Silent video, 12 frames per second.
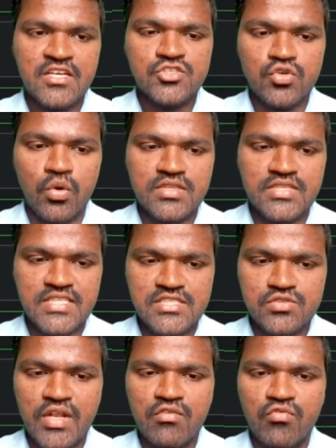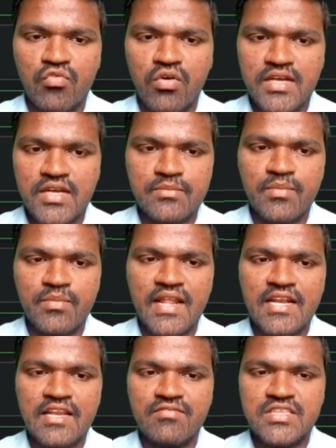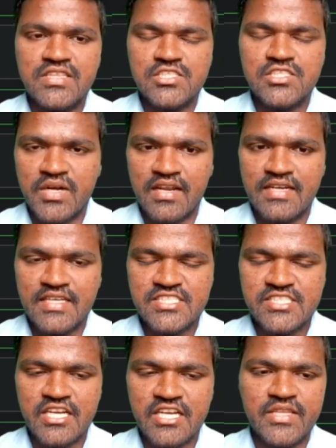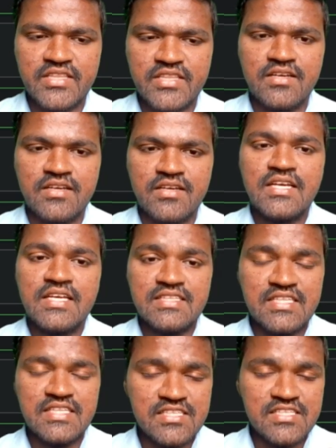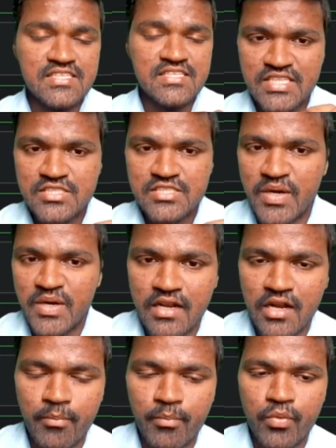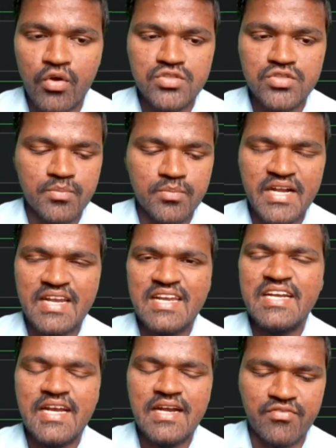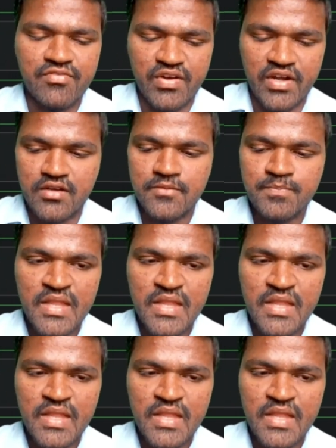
So this will work similarly with this particular dictionary method, with this particular approach, but little different.